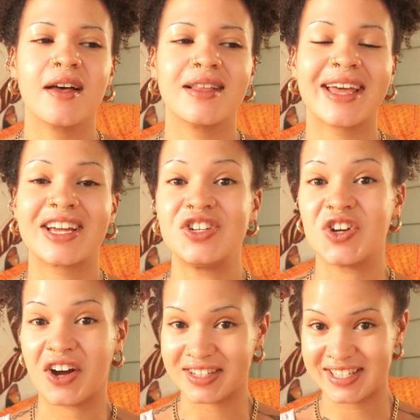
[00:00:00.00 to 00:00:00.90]
like a
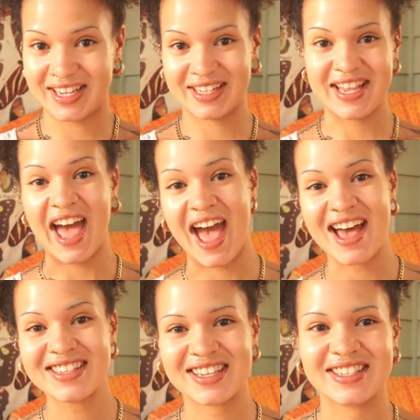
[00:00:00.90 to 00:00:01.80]
daunting
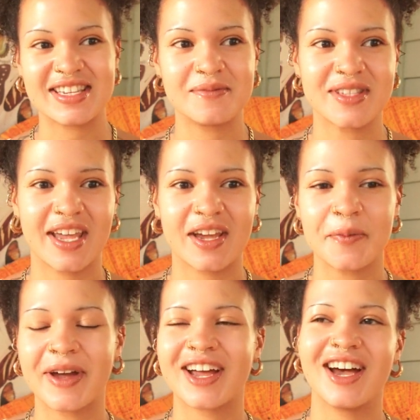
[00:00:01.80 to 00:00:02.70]
task. It seems like, oh
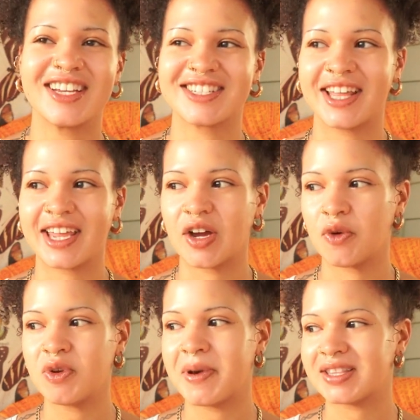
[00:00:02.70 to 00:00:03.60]
my gosh, like,
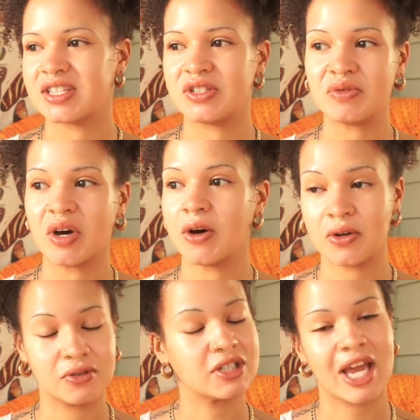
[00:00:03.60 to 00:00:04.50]
are we about to do a
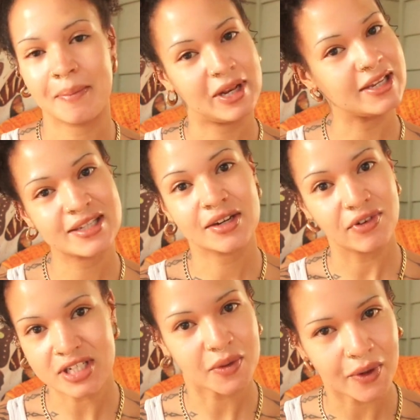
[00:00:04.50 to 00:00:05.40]
whole shamanistic
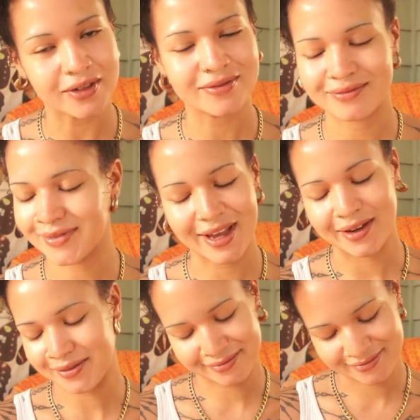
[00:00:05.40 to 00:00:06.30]
ritual?
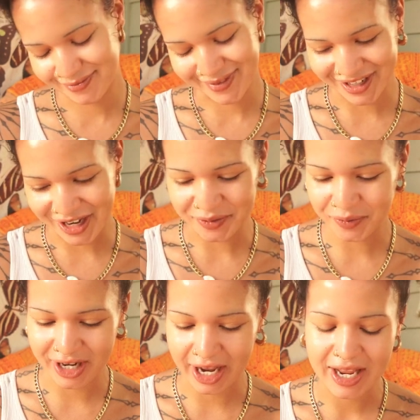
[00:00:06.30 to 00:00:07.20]
No,
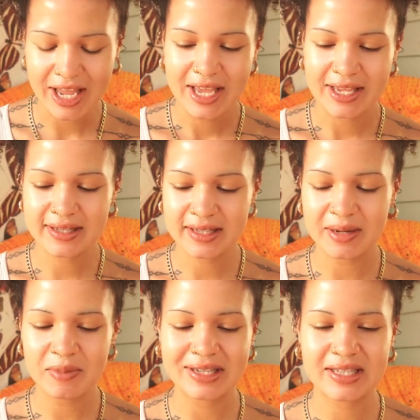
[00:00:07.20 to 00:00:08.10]
we're not. This is
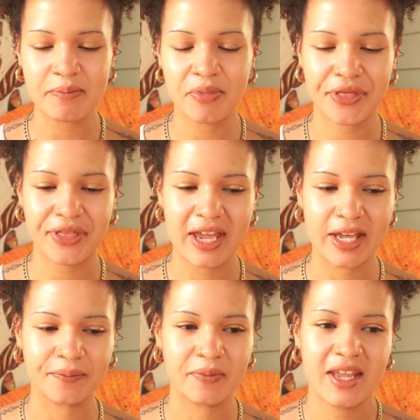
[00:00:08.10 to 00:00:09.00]
gonna be a simple
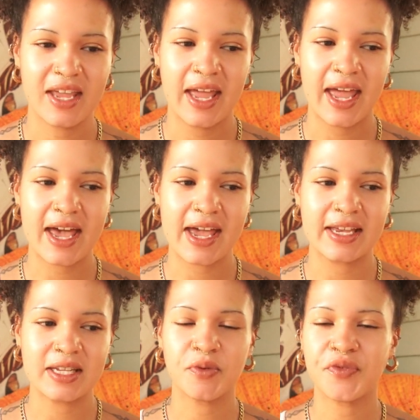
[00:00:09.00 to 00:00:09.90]
thing.
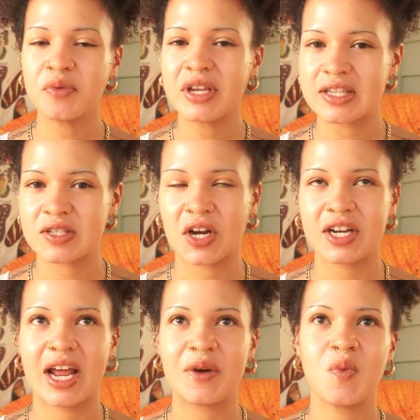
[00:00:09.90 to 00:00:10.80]
And before we get
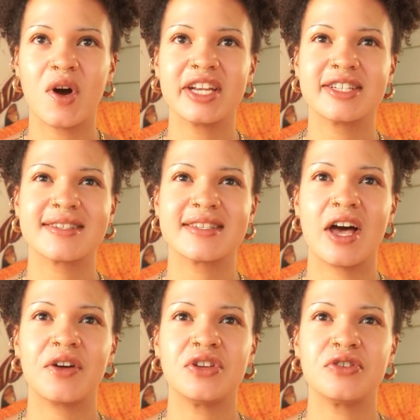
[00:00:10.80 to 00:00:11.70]
started, I wanna just
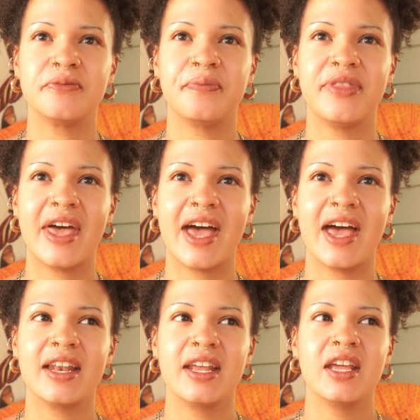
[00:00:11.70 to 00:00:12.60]
tell you that